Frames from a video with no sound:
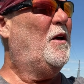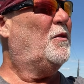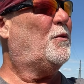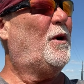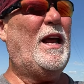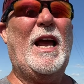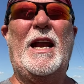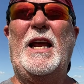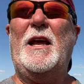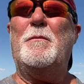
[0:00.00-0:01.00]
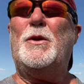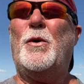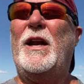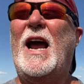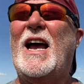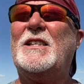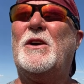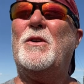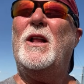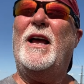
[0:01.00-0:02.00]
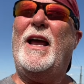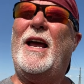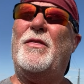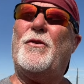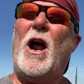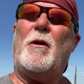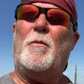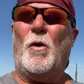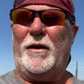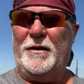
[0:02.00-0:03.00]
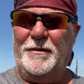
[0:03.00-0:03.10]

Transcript: 380 in between Haskell and Throckmorton